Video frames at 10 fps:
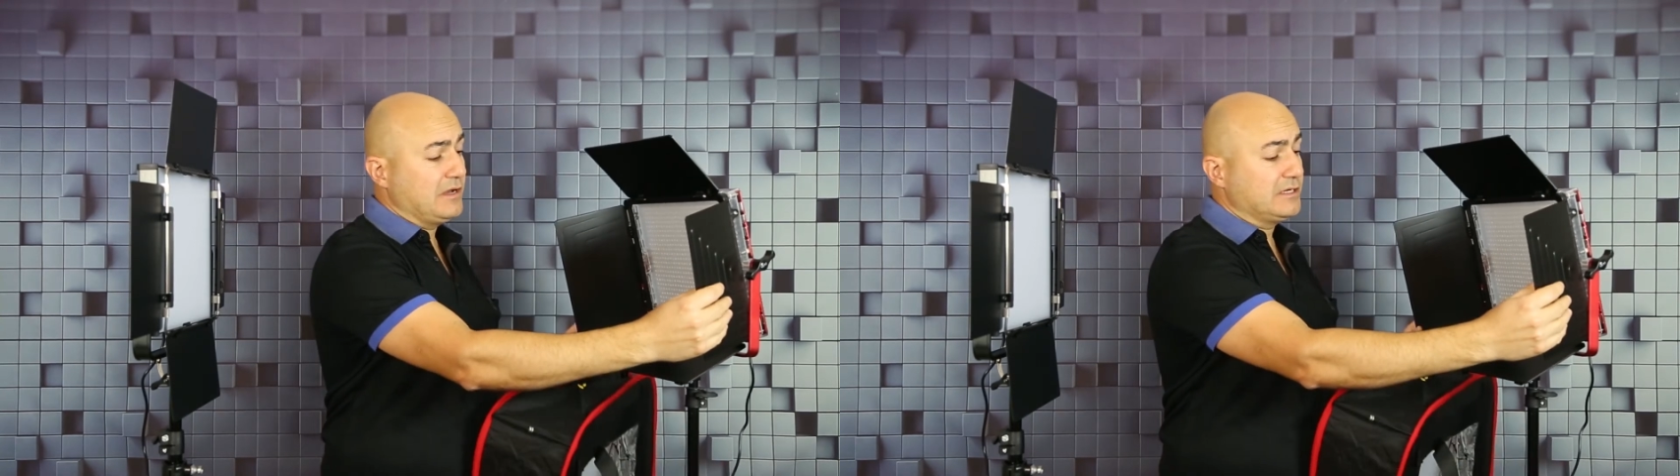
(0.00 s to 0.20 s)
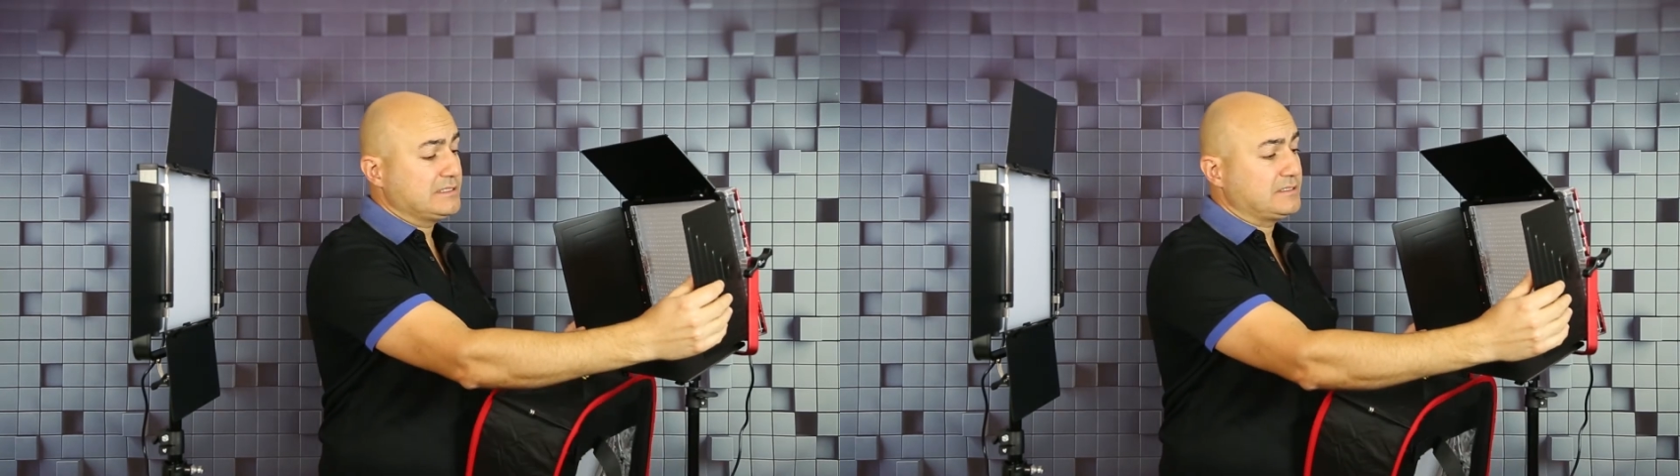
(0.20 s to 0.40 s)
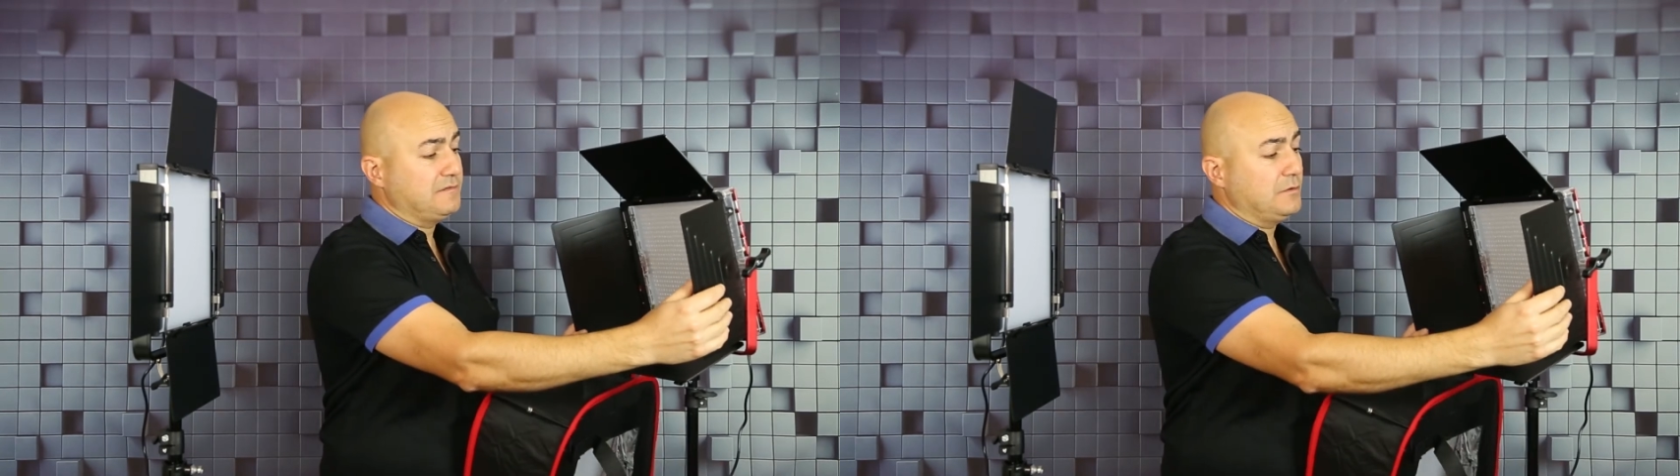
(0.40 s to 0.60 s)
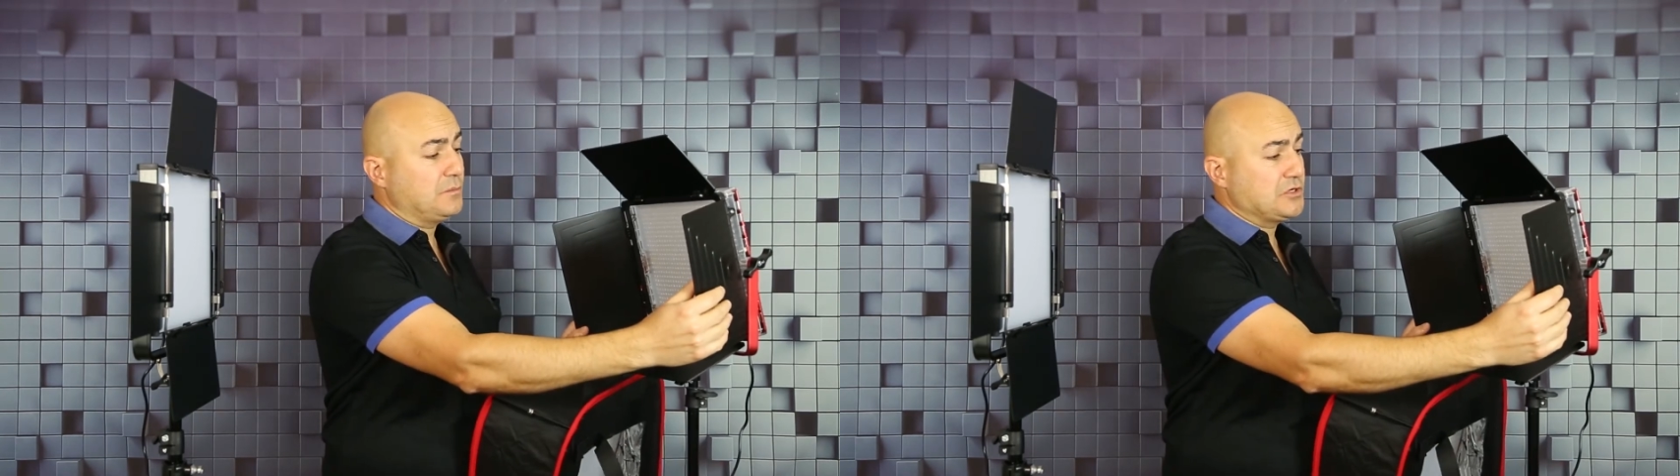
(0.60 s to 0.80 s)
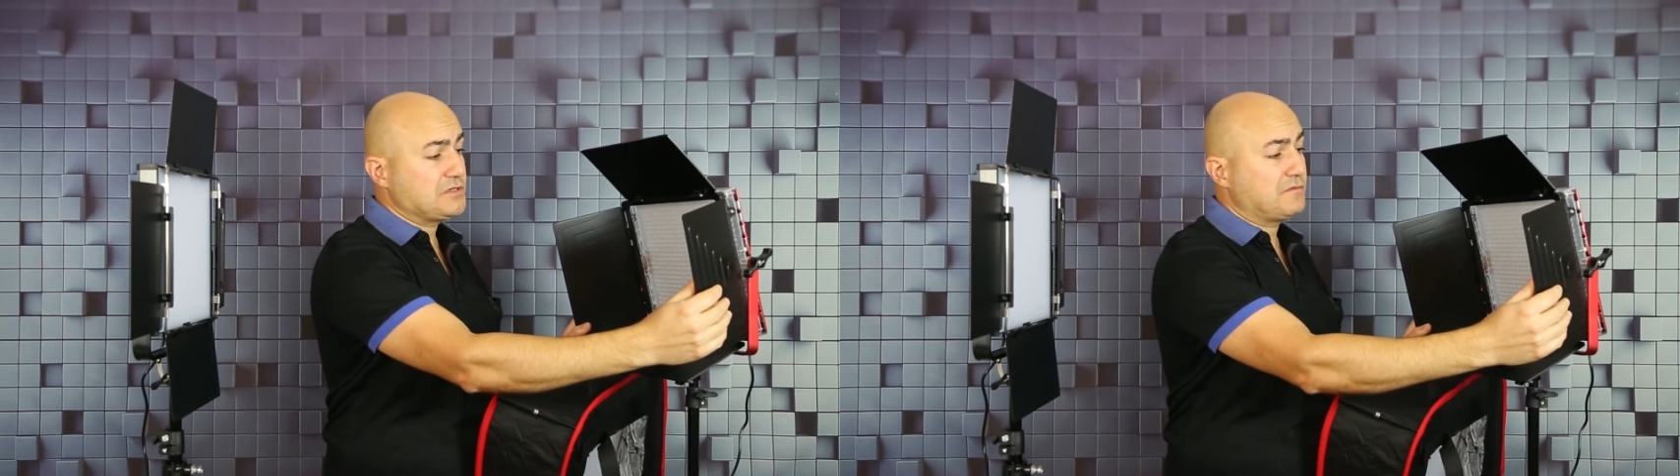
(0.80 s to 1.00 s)
honest, if you
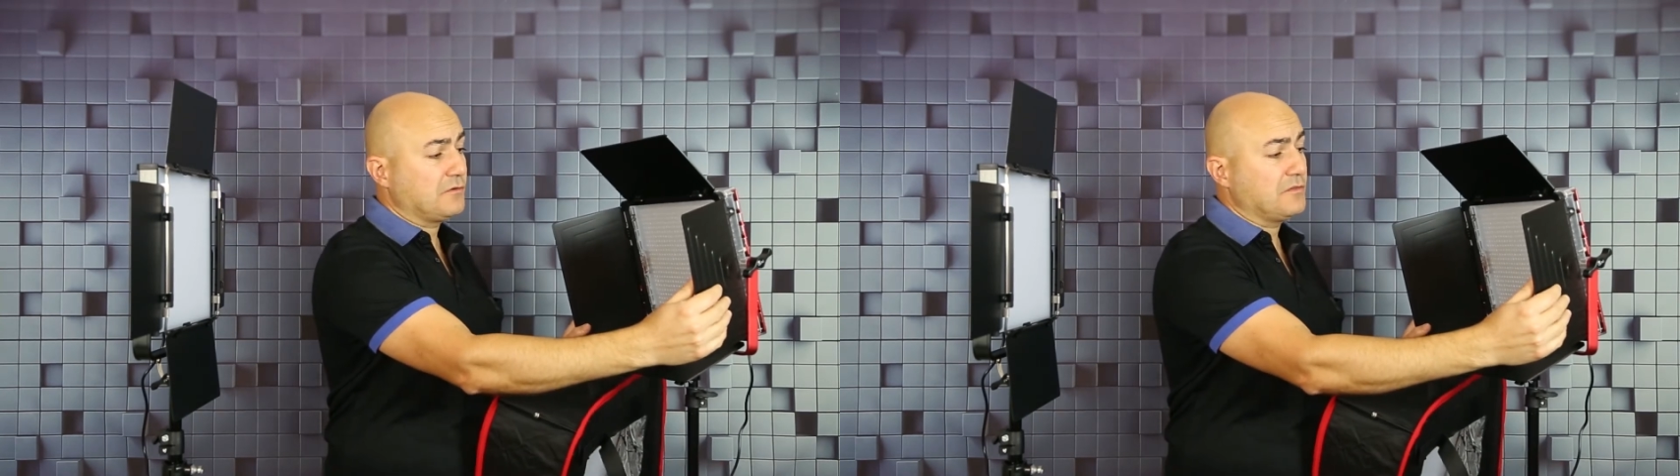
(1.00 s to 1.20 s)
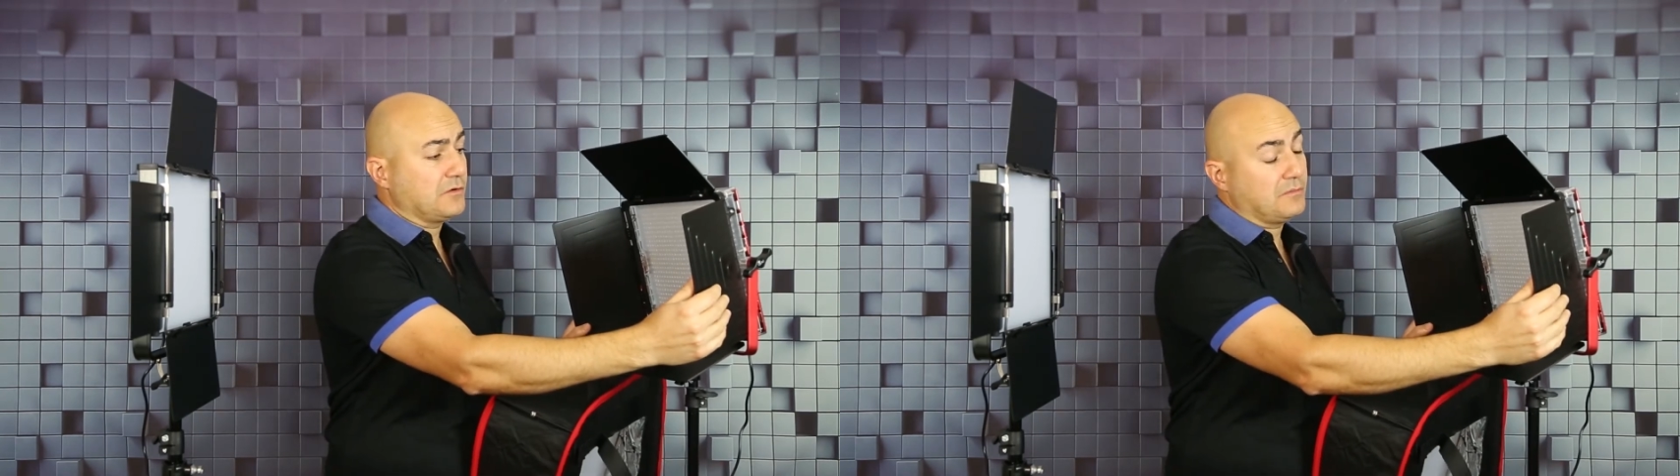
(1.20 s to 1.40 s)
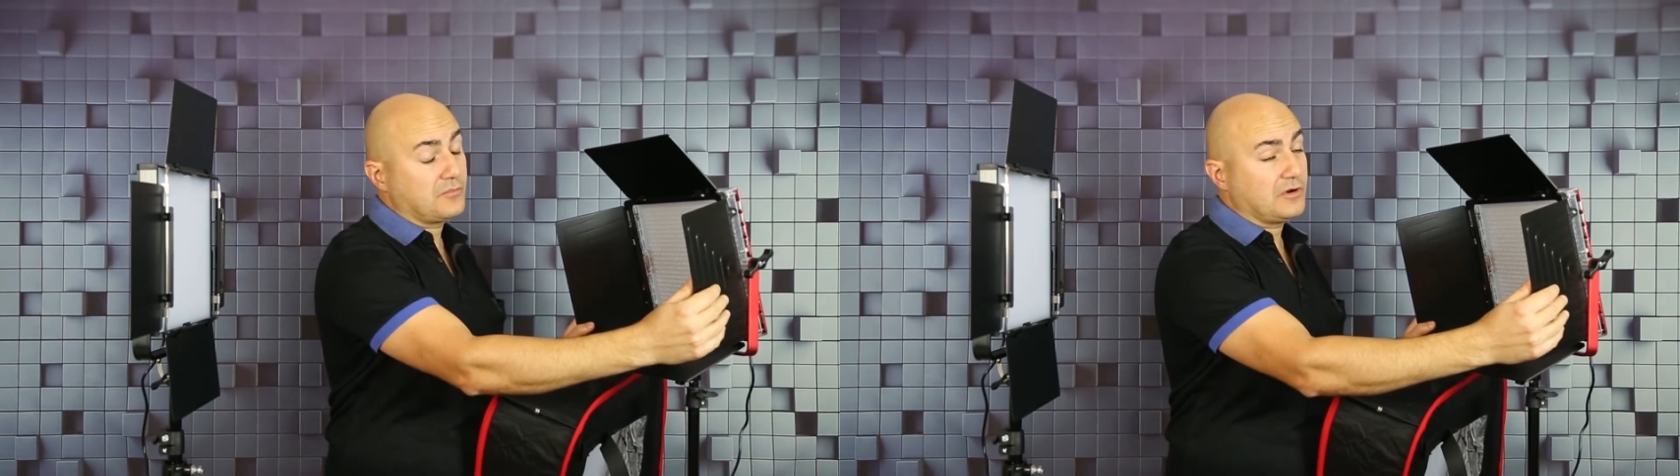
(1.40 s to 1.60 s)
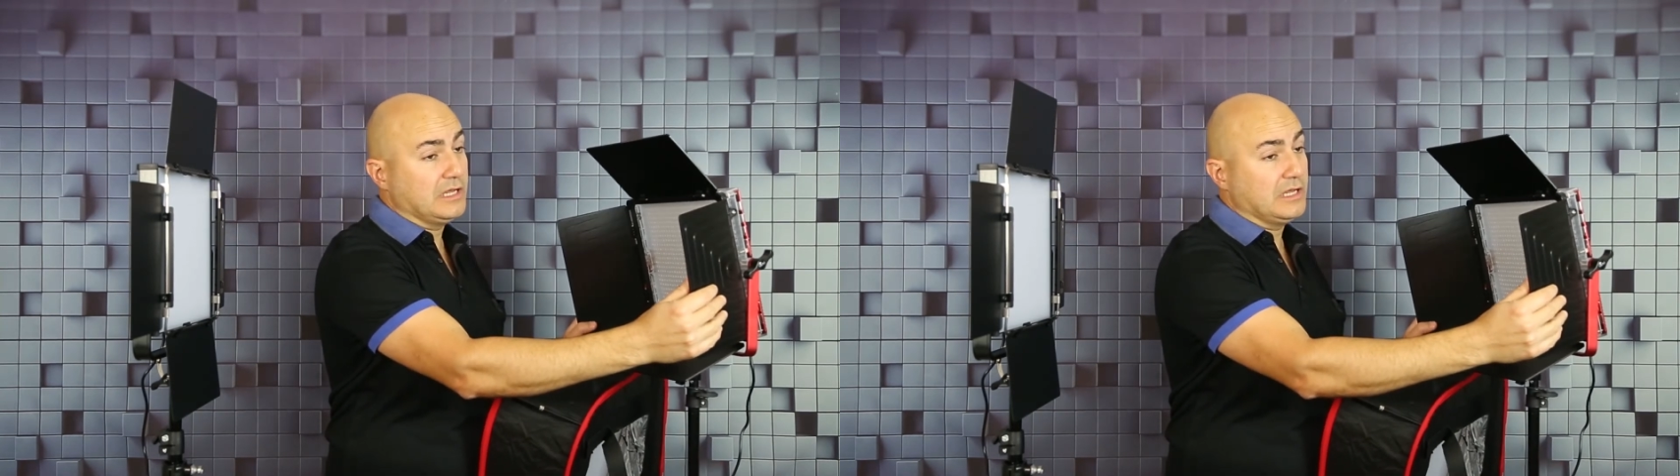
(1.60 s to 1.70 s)
push further,